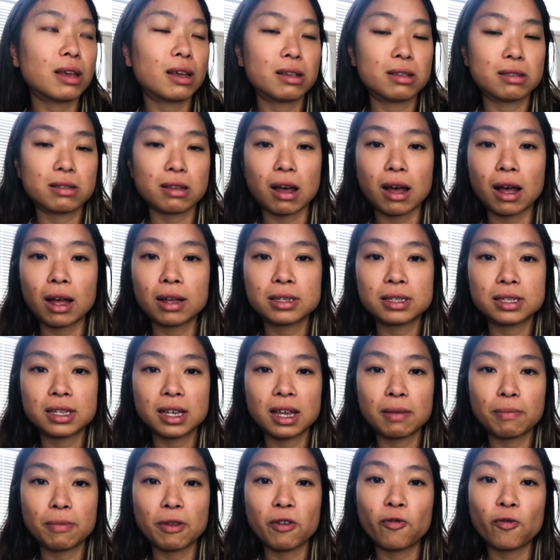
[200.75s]

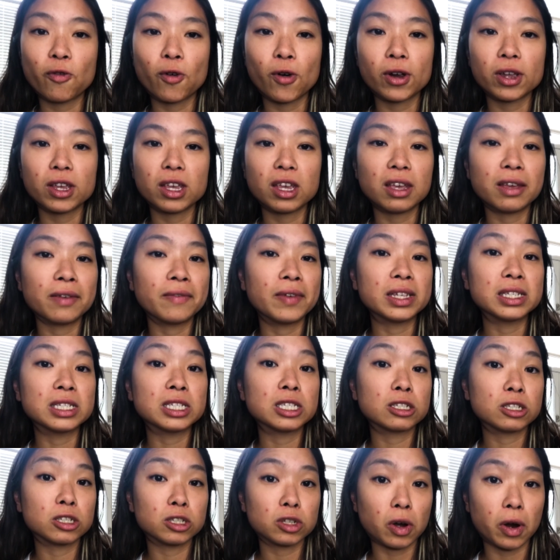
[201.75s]
exhausting before you even
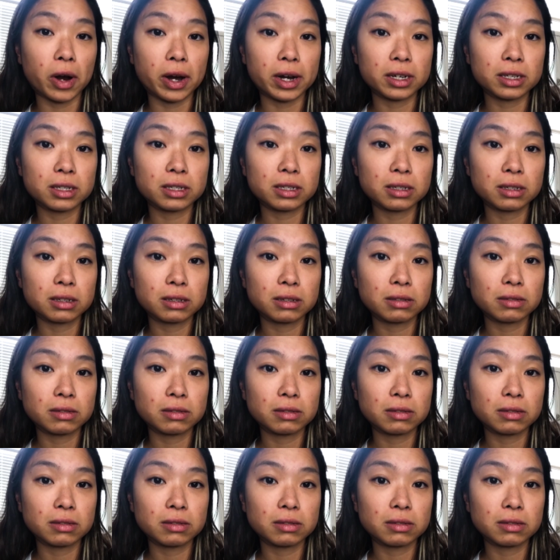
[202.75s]
start.